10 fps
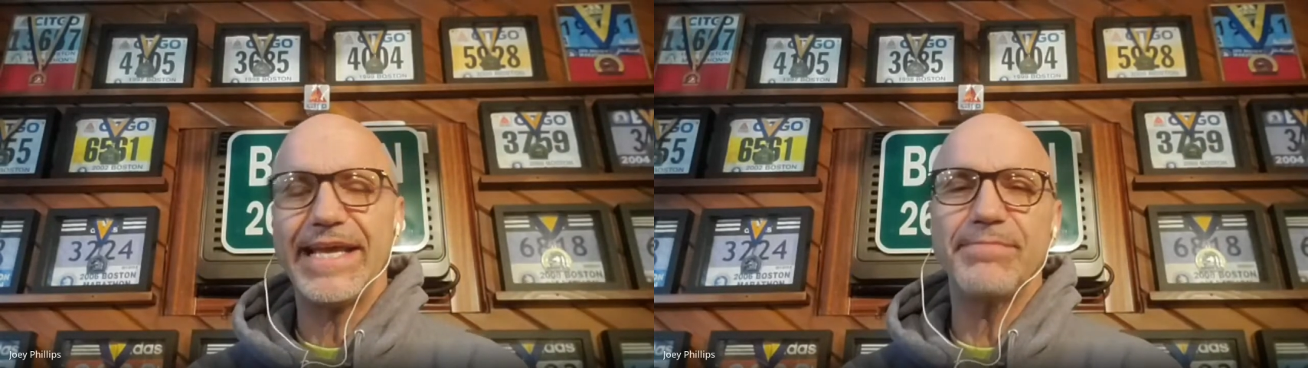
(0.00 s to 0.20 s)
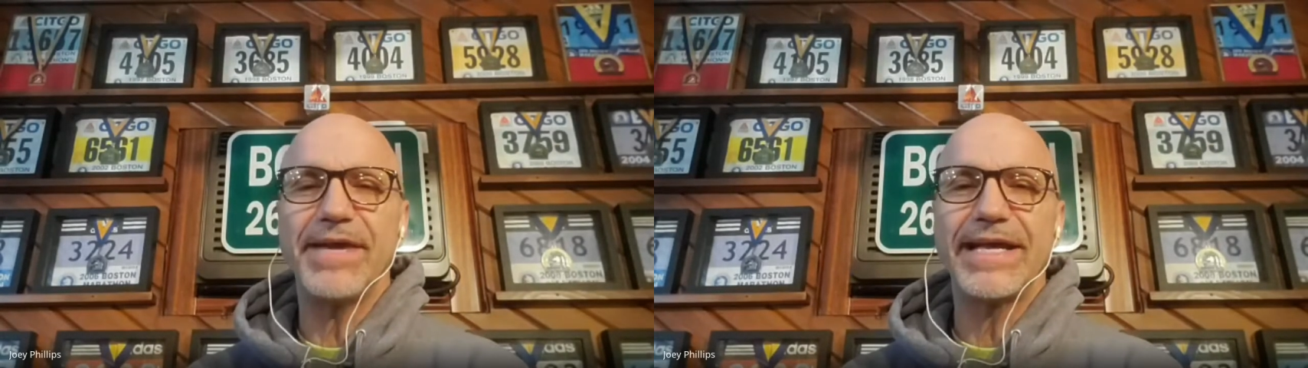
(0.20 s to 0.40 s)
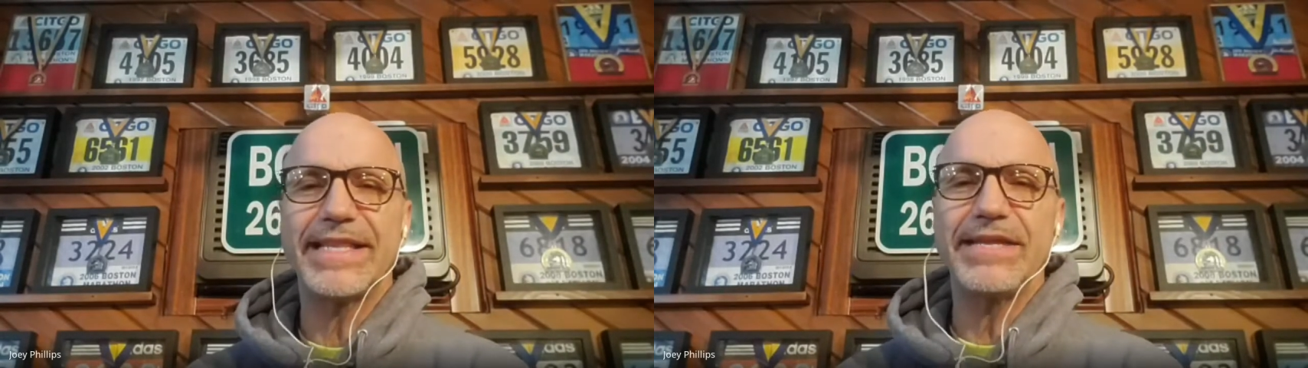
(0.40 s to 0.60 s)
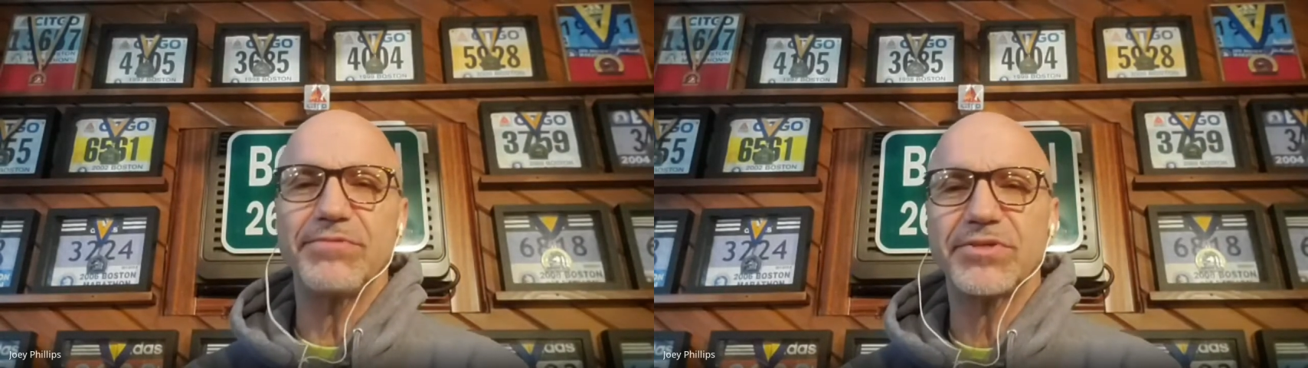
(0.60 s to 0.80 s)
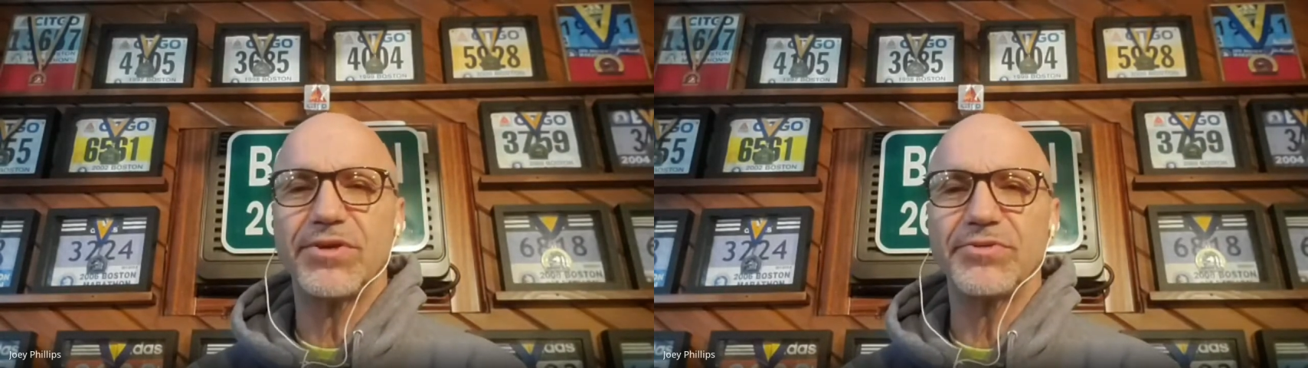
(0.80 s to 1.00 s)
Back then it was
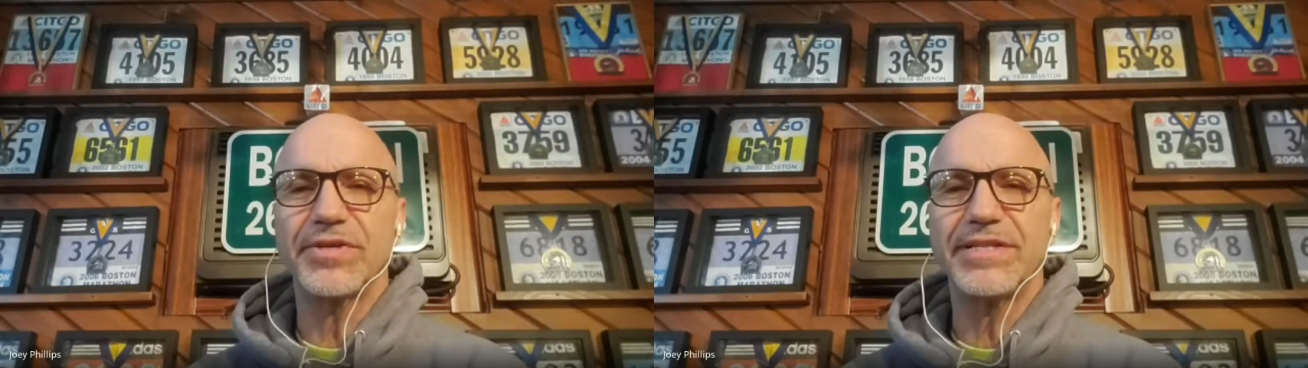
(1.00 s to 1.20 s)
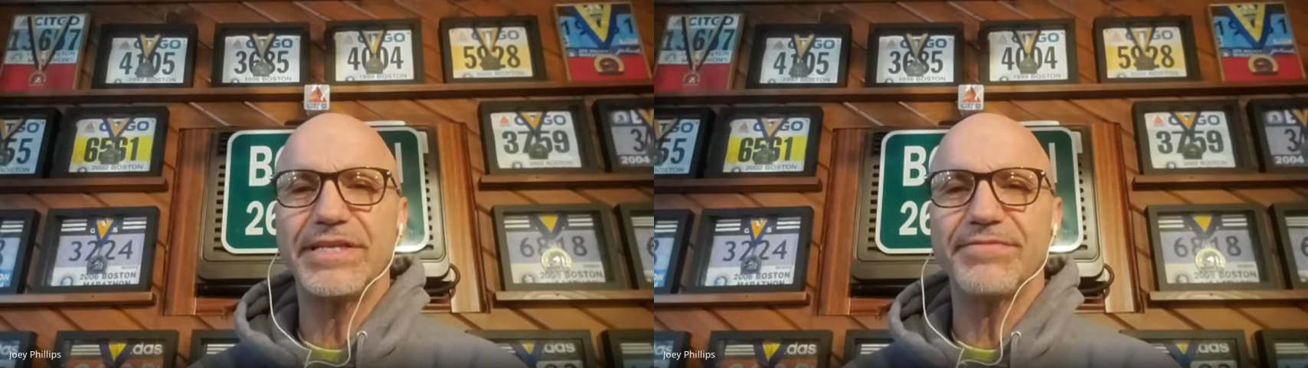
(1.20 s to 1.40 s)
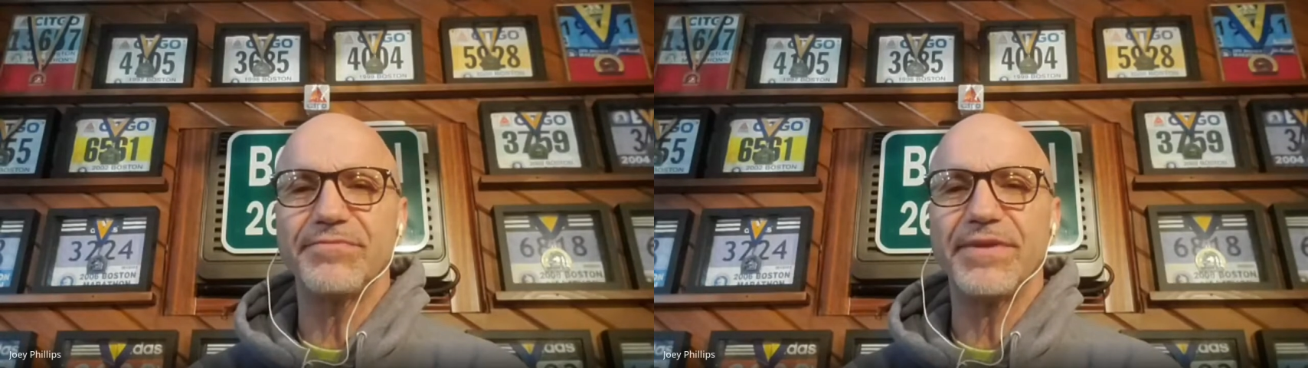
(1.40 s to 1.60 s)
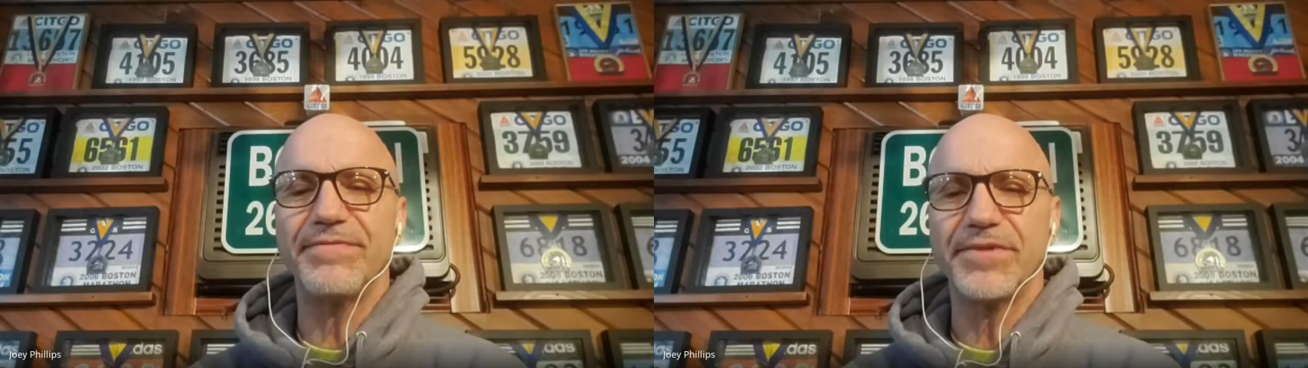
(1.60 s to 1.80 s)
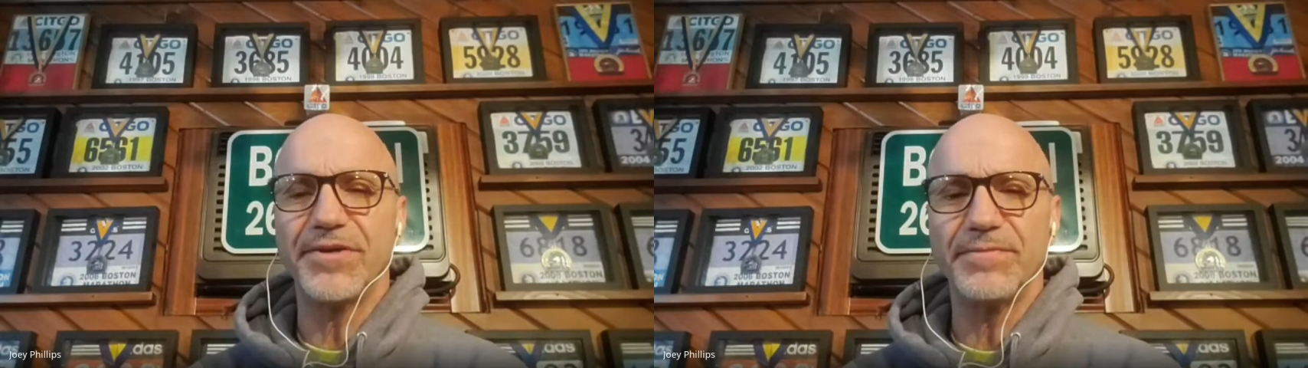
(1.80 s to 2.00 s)
called the Cleveland
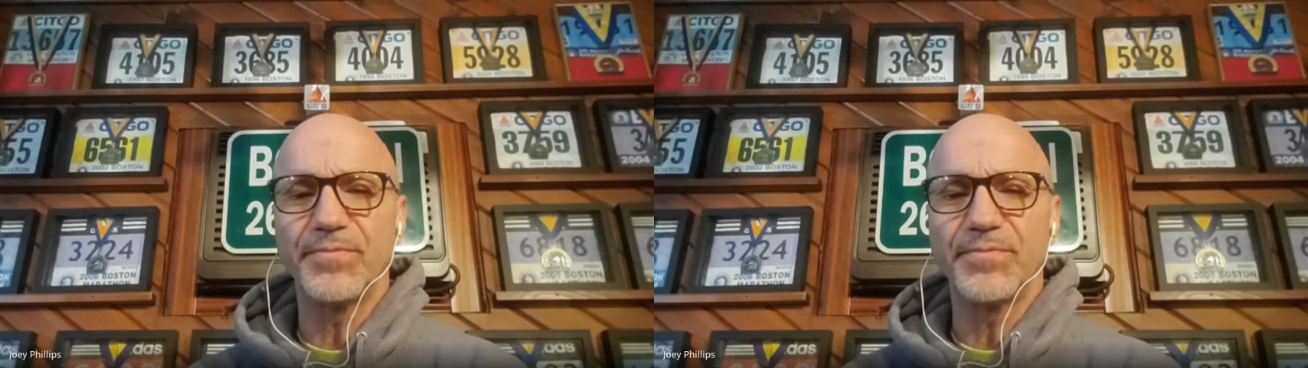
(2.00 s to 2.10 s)
Revco.